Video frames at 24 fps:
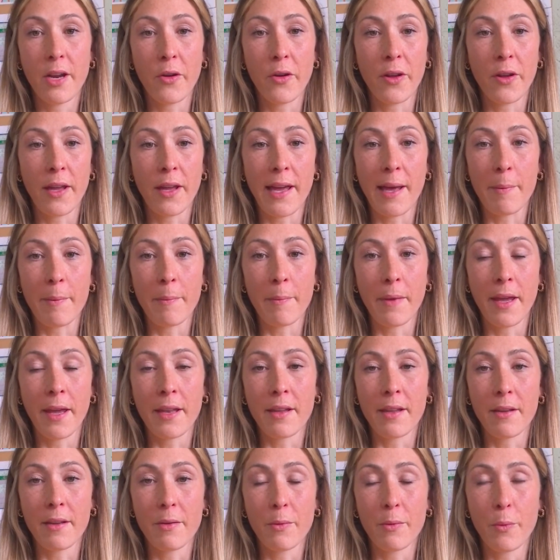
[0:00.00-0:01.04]
I am in
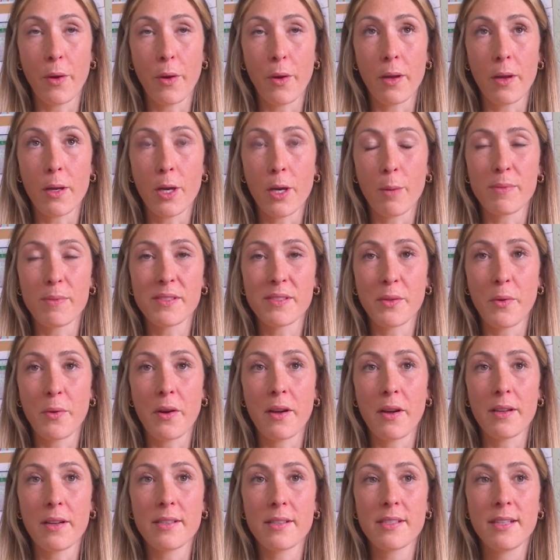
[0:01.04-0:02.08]
a World Cup
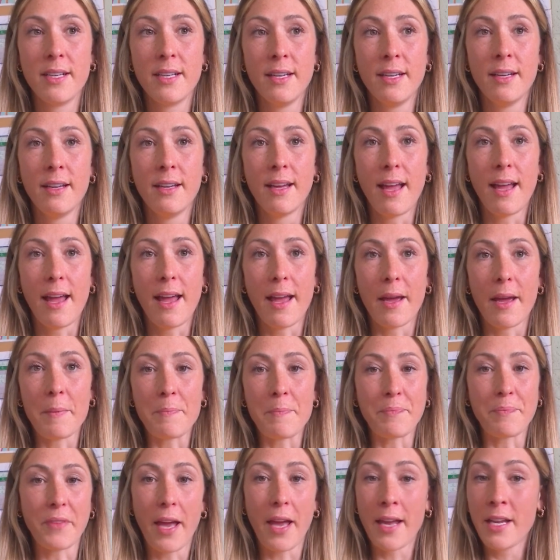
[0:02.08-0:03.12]
squad and
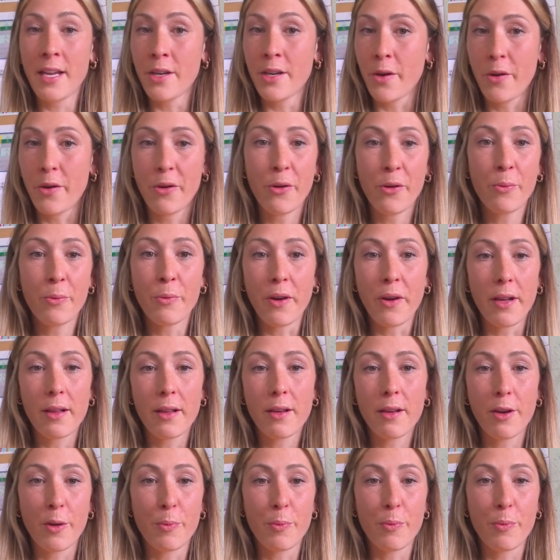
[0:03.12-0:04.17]
in a home World
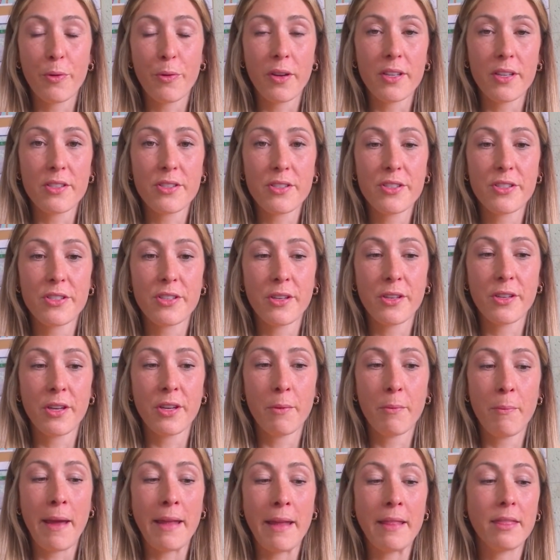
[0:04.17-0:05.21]
Cup, which
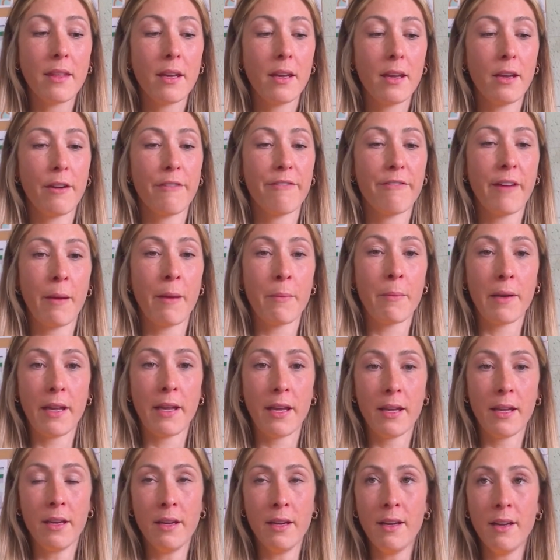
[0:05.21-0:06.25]
meant that your family
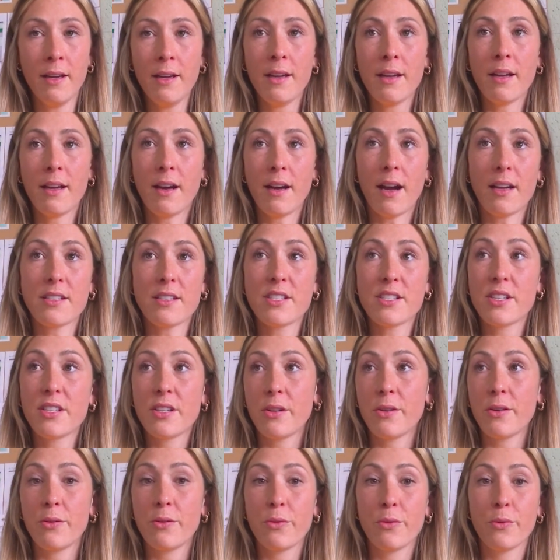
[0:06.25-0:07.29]
got
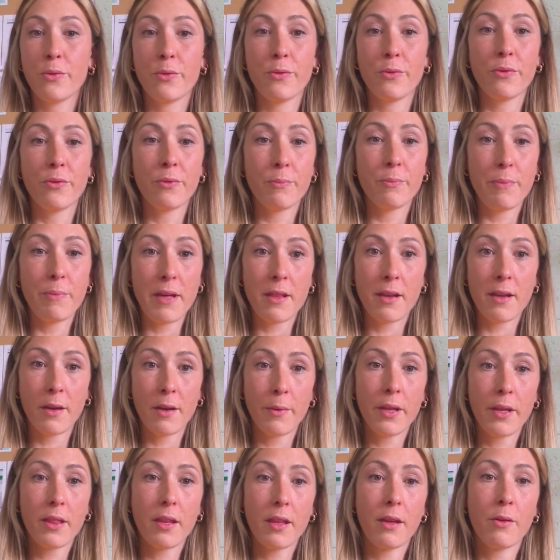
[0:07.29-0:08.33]
to be there
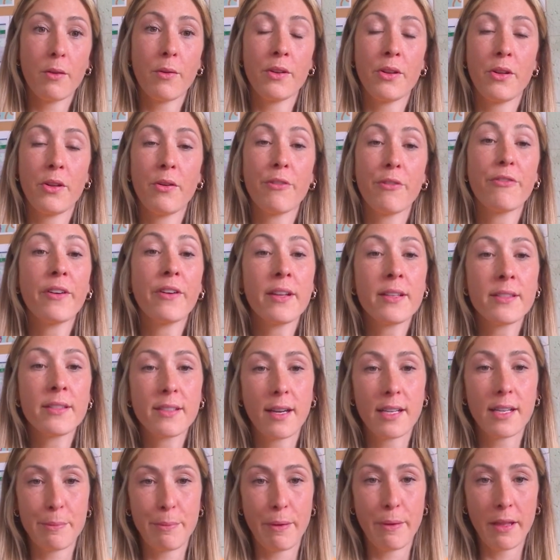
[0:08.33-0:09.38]
with you and your friends got
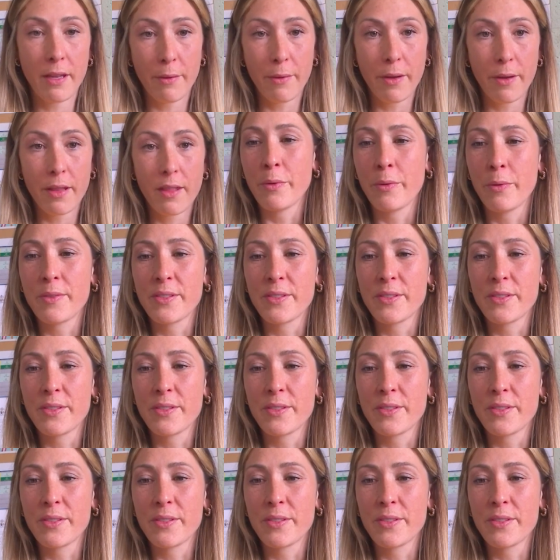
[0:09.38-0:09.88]
to be there with you.